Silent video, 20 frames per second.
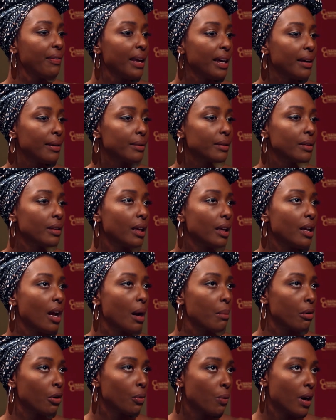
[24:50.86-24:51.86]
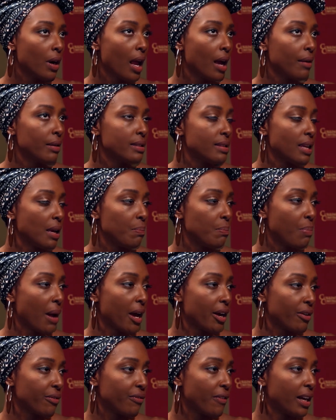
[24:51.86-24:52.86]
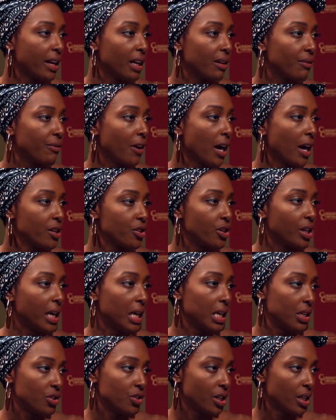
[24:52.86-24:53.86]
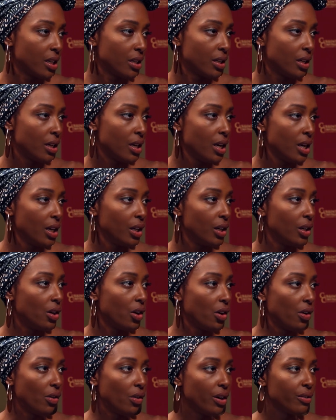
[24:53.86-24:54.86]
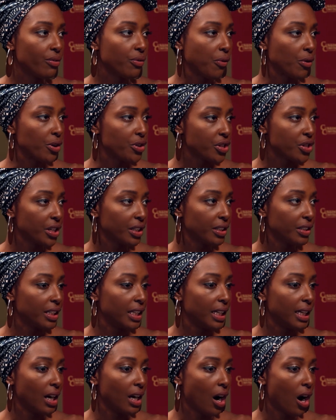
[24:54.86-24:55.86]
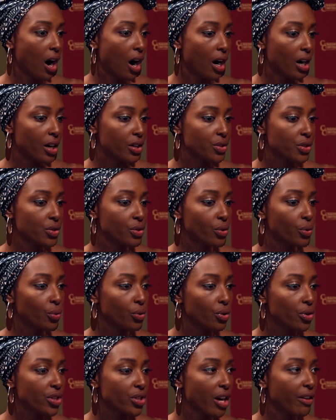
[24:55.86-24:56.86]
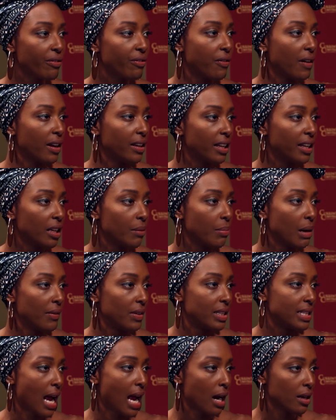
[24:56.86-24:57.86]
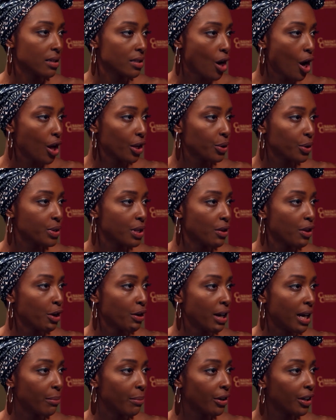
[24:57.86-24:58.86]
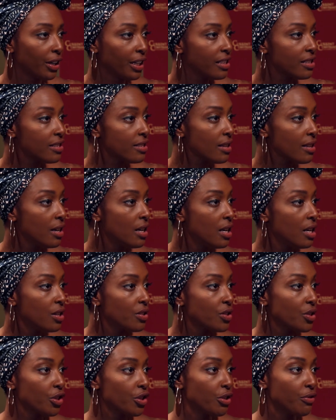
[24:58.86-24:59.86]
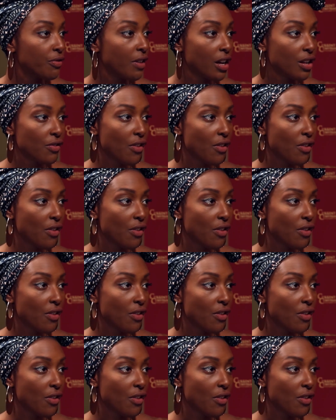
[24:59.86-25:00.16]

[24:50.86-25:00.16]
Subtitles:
think the number one, I would say, better funding for education. You know, unfortunately, our schools are funded by the tax dollars in their neighborhoods. So you've got